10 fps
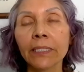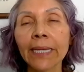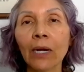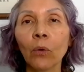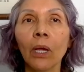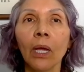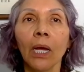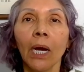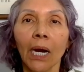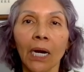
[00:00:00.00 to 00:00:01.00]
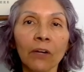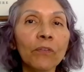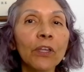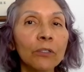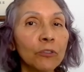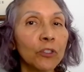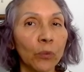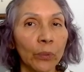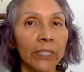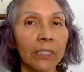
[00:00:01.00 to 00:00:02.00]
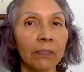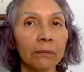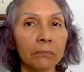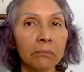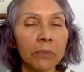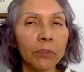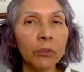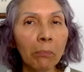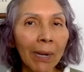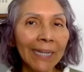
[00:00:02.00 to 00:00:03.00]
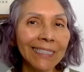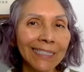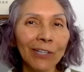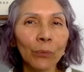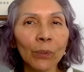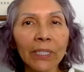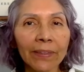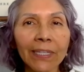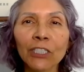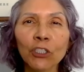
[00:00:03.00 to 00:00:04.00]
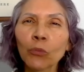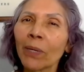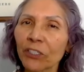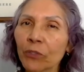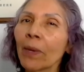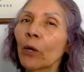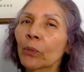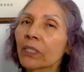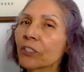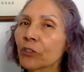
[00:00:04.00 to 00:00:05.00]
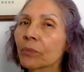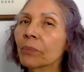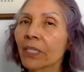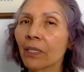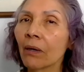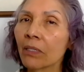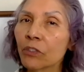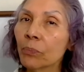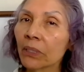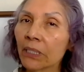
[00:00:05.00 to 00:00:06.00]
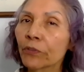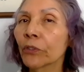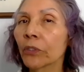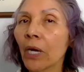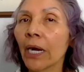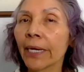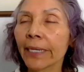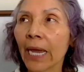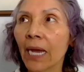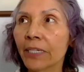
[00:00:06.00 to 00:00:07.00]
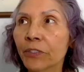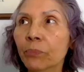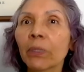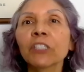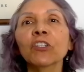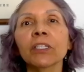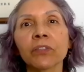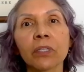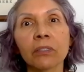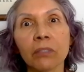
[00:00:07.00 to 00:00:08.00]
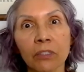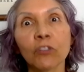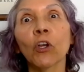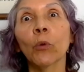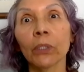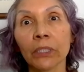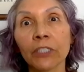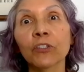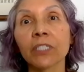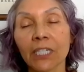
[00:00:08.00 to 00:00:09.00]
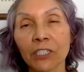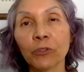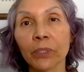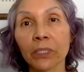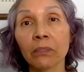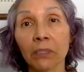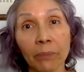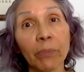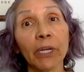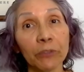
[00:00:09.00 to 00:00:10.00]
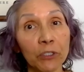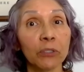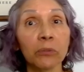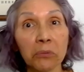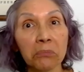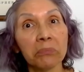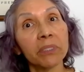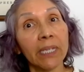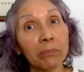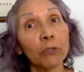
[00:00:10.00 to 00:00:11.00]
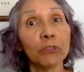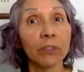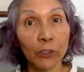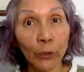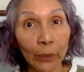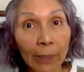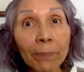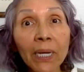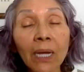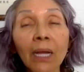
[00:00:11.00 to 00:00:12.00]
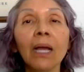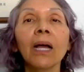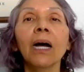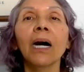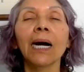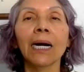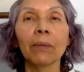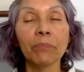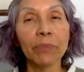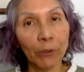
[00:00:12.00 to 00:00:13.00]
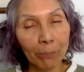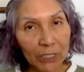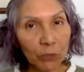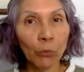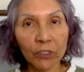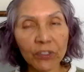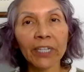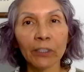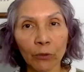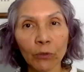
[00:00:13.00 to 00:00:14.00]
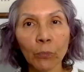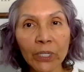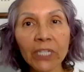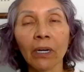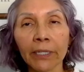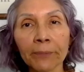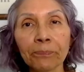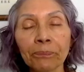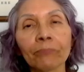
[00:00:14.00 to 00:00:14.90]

Now, of those three, you might not really think too much about religion because, believe it or not, as much as this is a religious country compared to, say, most of Europe, they're much more secular than we are.